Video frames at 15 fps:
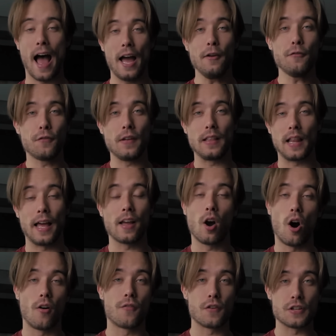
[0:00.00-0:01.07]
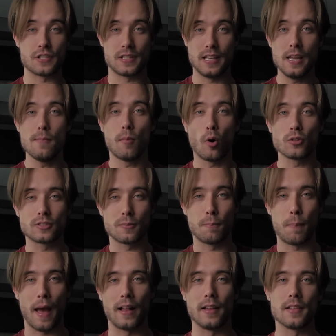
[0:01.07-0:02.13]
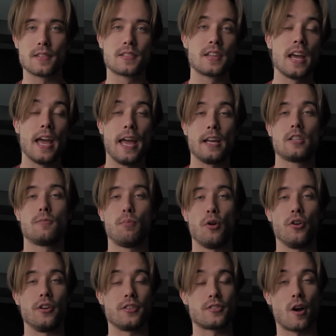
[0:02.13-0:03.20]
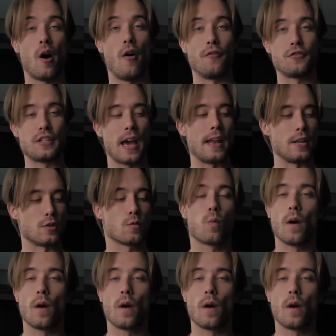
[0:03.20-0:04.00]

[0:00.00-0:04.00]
I feel like offers the most balanced experience of tennis,